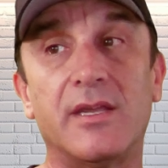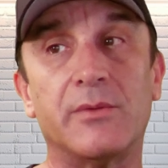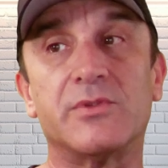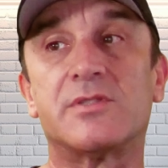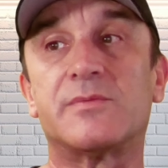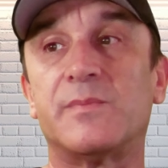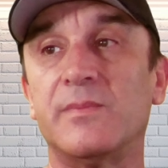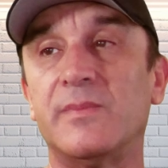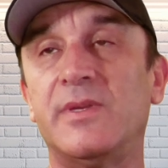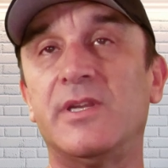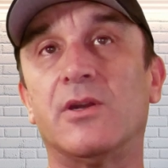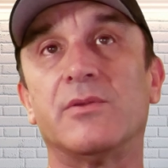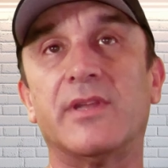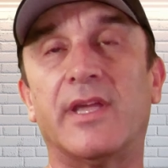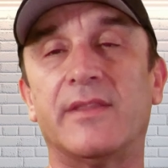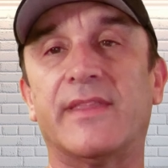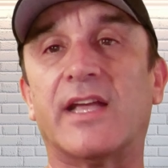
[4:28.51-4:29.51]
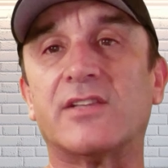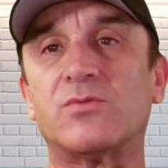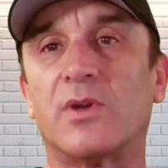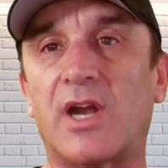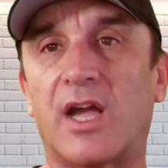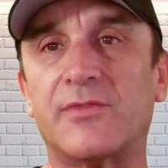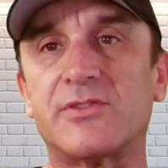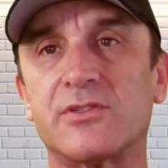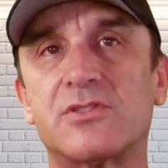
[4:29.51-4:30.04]
It was, you know, and that's
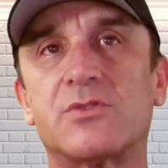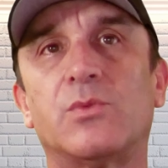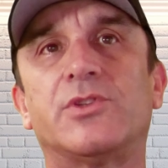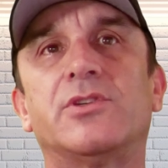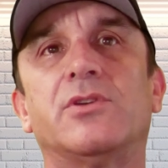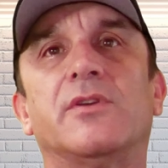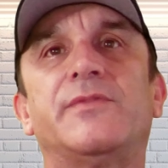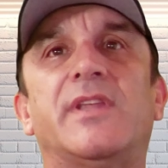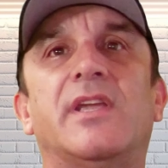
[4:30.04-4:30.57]
what officers will do.